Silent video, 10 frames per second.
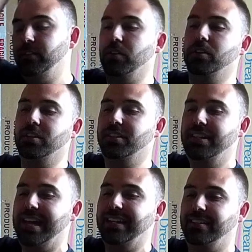not just
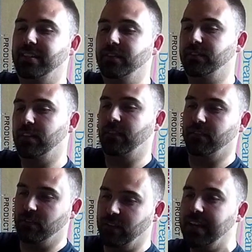the editing of stuff I've
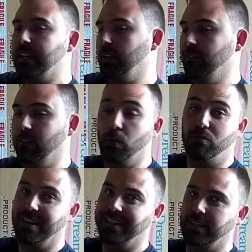
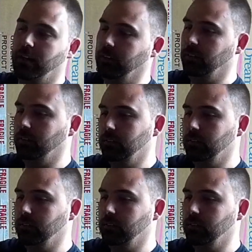already done,